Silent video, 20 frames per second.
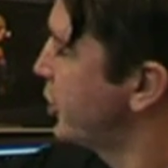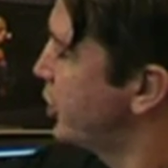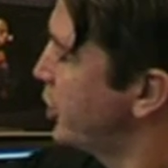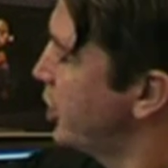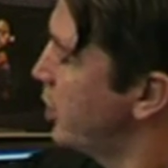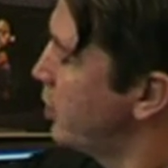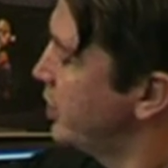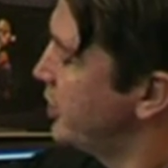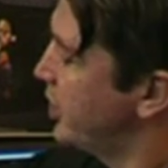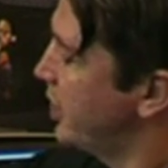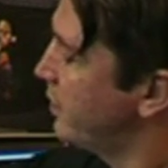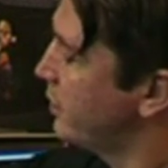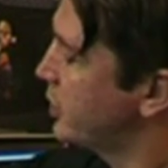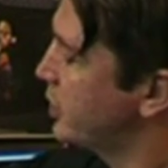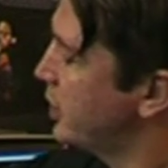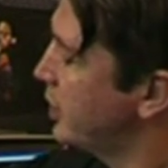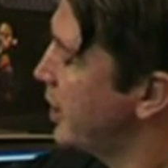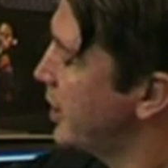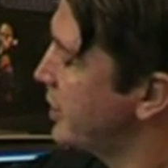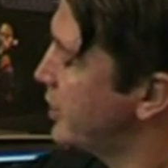to show whichever
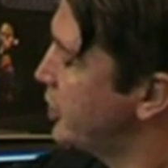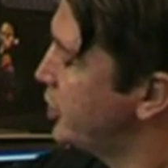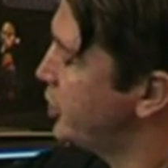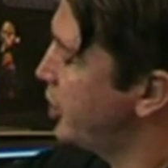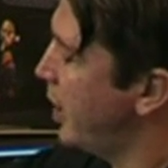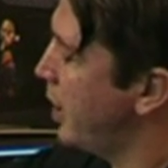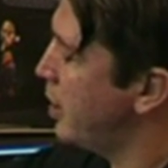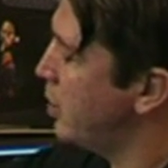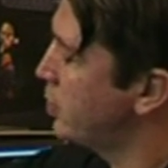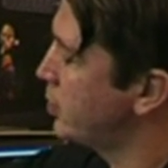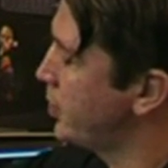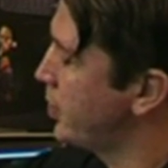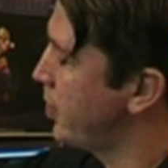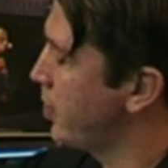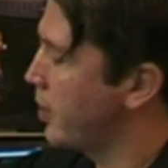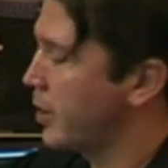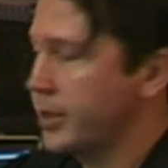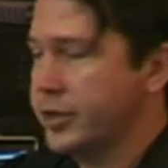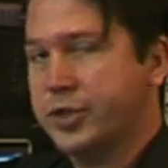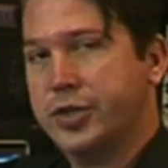selected channel you're
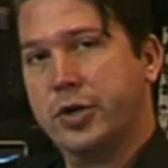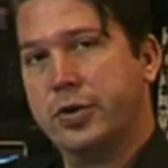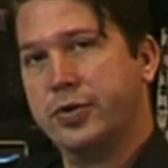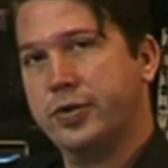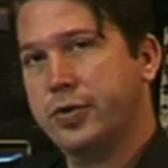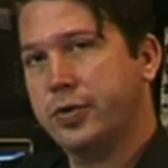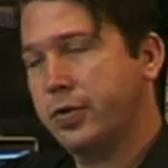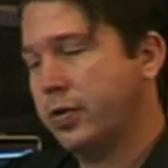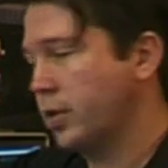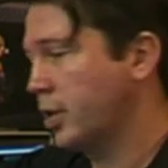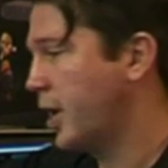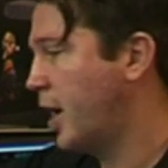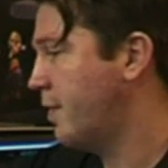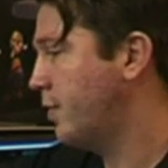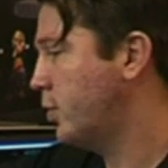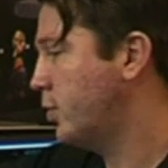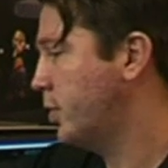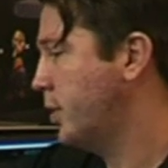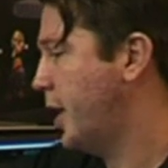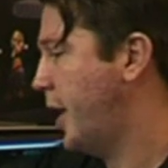on, it shows you your
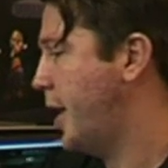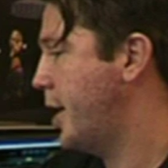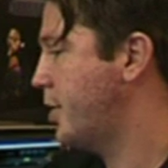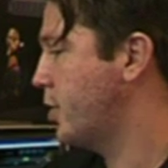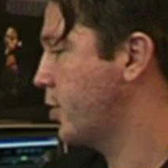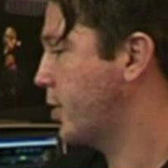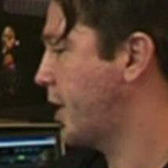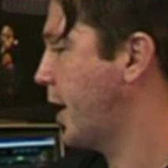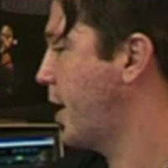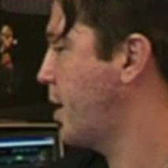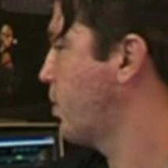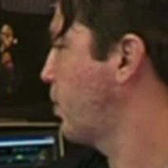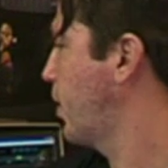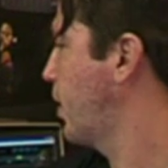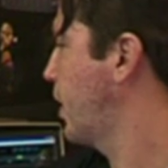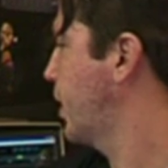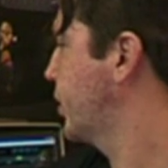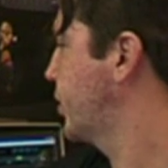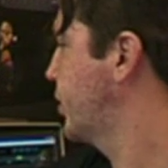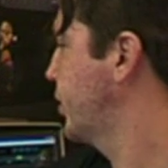level and your gain
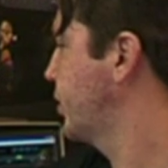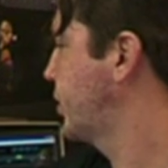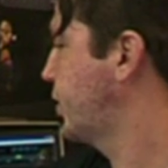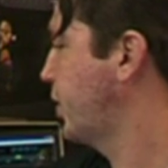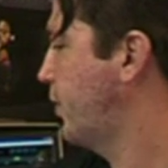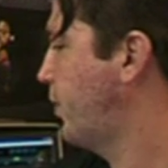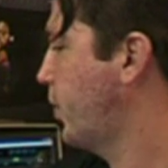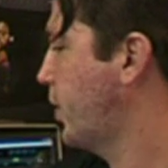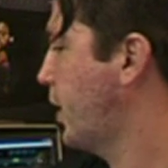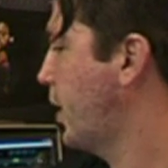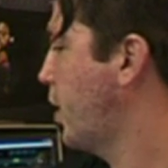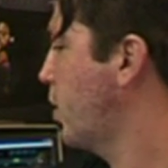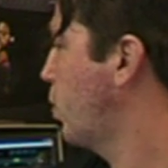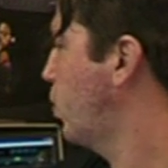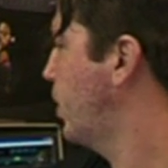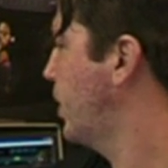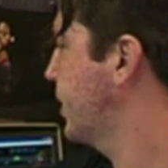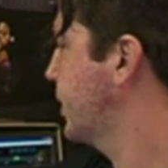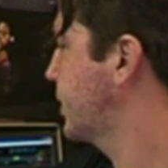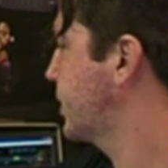reduction. So if we go to
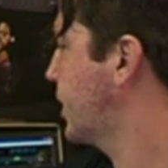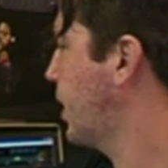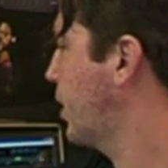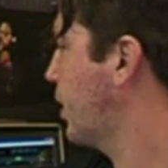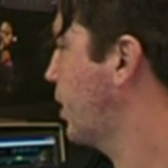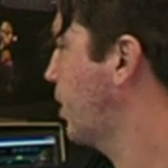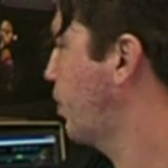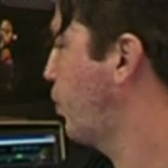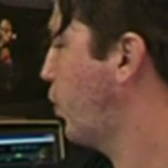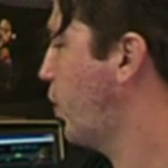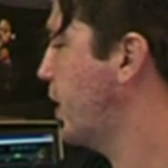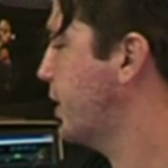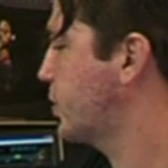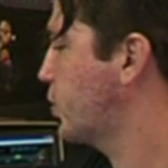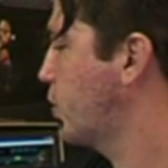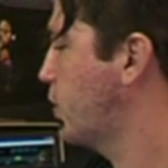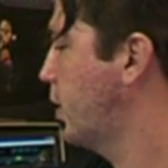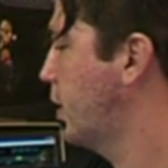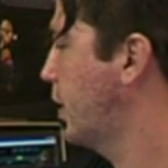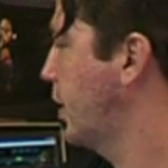one that's got a
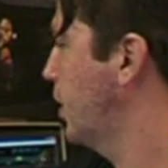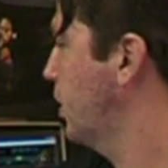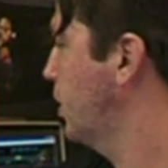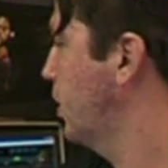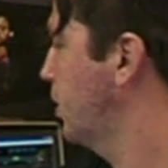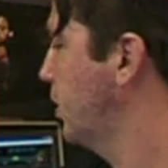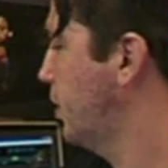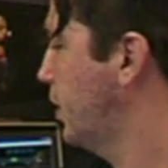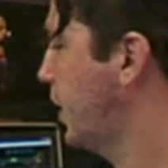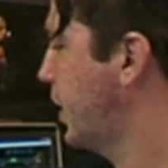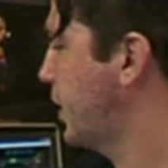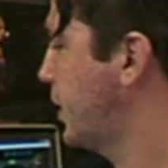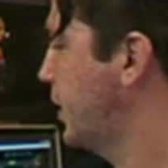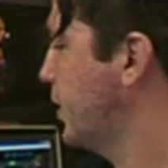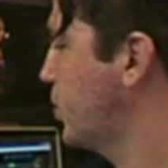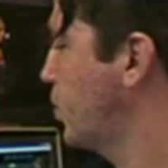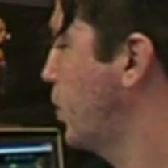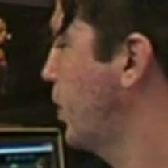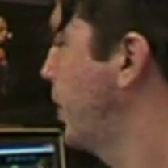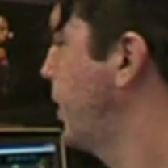compressor on it, like
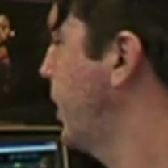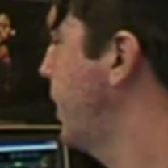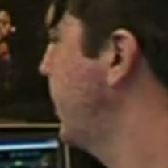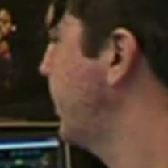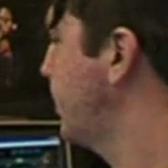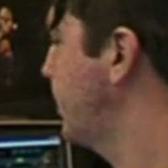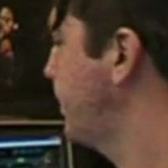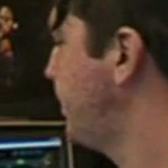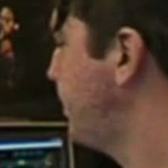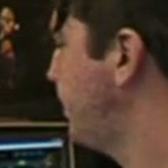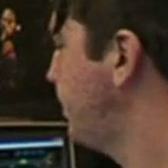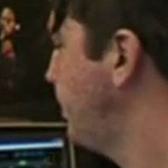this one does,